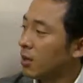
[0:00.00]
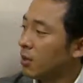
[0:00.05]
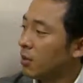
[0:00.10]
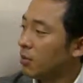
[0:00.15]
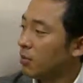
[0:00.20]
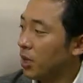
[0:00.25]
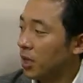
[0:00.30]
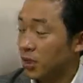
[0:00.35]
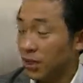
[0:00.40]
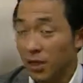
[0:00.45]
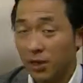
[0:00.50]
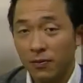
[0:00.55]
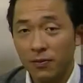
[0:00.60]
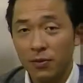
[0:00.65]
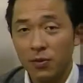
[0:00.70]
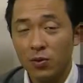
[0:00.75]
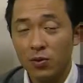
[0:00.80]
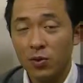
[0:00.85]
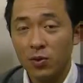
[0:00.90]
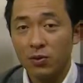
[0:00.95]
But if
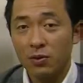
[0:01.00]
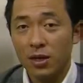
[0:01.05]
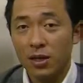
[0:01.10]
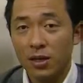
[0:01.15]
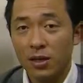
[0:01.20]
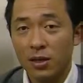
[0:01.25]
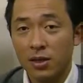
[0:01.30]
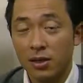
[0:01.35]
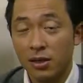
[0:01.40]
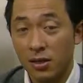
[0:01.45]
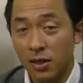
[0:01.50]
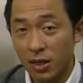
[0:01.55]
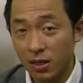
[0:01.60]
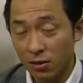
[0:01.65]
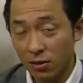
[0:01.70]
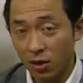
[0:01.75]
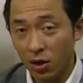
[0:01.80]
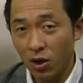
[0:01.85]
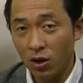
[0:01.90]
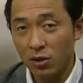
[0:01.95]
you are
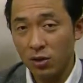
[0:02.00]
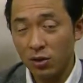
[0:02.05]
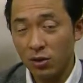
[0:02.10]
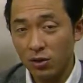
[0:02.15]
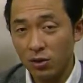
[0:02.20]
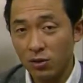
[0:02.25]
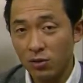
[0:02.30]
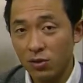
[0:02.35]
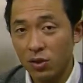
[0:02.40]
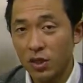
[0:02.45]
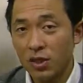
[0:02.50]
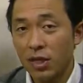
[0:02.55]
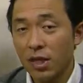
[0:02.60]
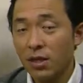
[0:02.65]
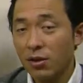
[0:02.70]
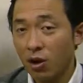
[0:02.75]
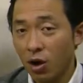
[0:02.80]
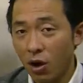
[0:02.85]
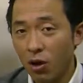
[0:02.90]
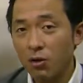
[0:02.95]
net auction, doing a
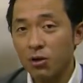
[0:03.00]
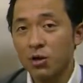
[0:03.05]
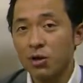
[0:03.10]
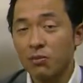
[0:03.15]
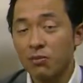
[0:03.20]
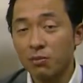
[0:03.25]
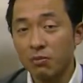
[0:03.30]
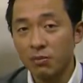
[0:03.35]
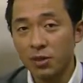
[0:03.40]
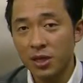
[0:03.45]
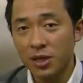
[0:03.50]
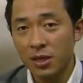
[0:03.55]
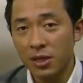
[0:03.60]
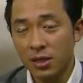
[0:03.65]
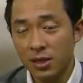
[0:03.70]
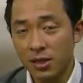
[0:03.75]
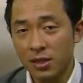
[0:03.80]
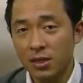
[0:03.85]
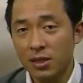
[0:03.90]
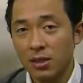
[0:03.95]
net auction
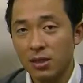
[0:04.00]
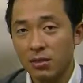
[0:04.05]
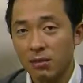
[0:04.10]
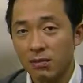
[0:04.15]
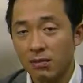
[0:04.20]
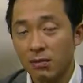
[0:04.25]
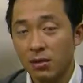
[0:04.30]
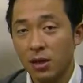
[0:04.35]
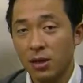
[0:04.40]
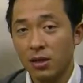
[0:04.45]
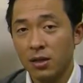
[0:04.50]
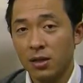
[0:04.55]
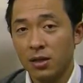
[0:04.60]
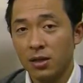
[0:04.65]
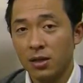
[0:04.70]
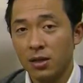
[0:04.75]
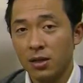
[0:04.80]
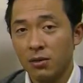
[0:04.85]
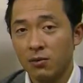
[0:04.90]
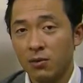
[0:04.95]
business for
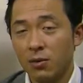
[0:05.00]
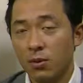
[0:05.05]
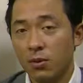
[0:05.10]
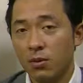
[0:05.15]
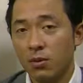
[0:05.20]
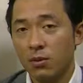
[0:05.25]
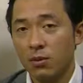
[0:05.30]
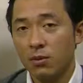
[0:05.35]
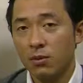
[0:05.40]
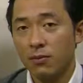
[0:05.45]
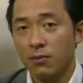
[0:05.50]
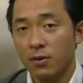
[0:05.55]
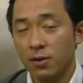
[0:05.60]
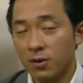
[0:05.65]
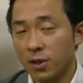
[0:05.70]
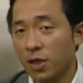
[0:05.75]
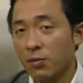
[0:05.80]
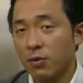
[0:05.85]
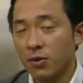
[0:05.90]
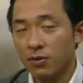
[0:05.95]
for
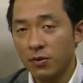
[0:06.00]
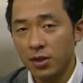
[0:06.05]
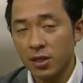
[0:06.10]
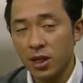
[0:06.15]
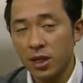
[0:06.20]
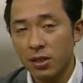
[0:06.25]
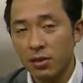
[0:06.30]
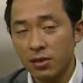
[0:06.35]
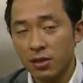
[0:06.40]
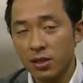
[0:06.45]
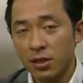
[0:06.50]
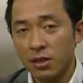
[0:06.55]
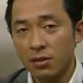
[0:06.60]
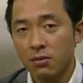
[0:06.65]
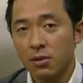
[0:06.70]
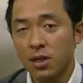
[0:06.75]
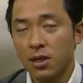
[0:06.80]
example, if sales is